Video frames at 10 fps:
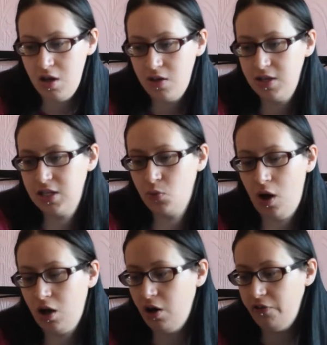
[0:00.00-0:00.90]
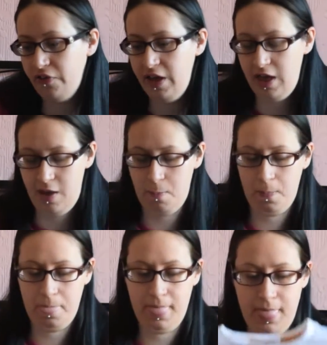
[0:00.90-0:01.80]
This is what I got for him.
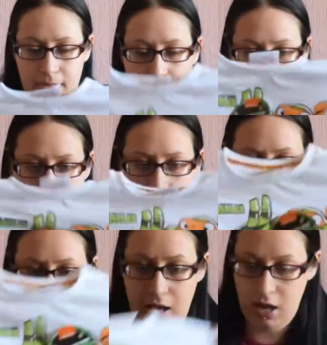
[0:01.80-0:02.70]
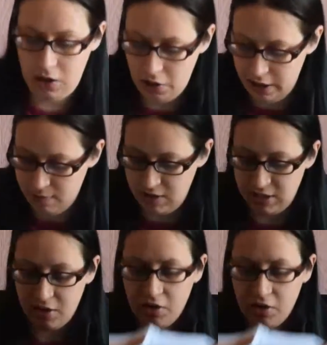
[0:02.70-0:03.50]
I got him this